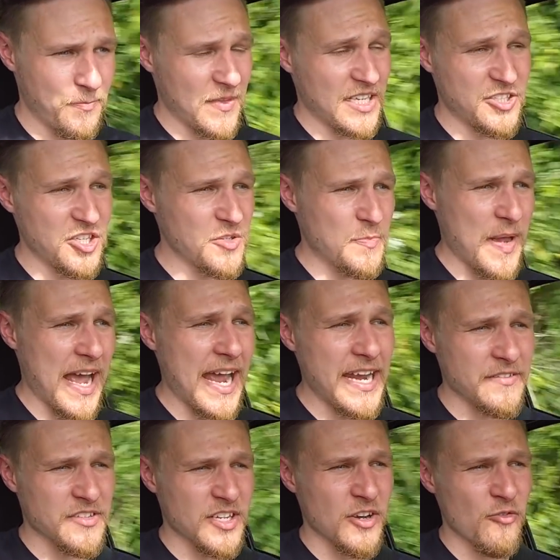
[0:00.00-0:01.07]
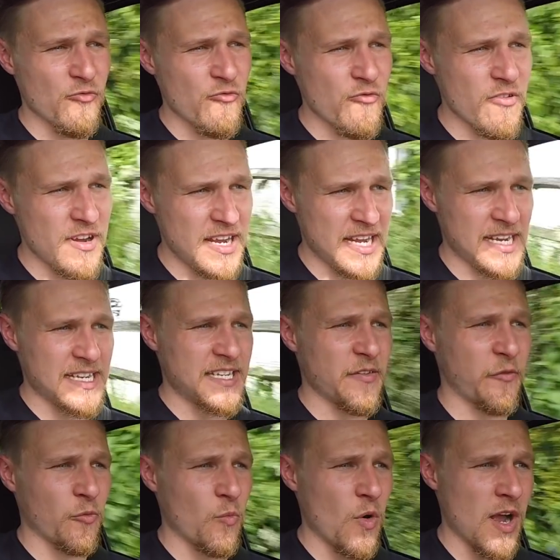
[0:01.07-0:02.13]
Just behaves in a really
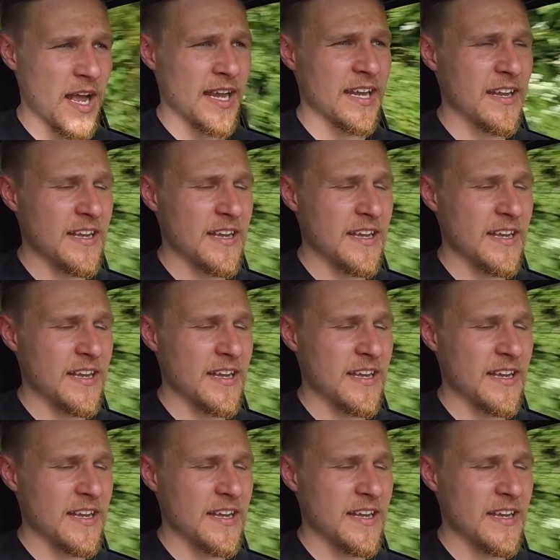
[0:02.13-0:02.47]
different way.